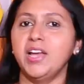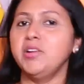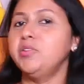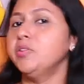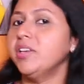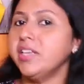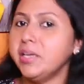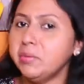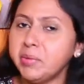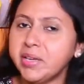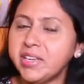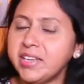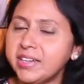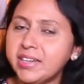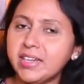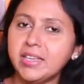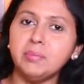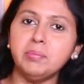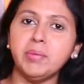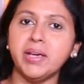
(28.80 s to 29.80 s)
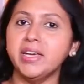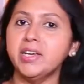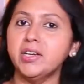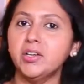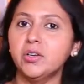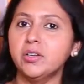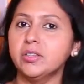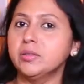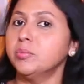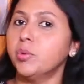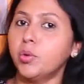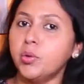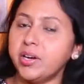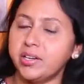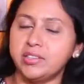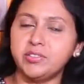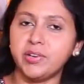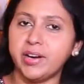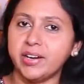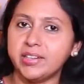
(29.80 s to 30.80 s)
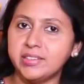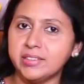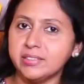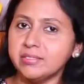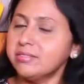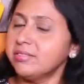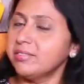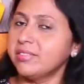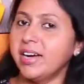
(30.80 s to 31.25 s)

It will immediately make it look more attractive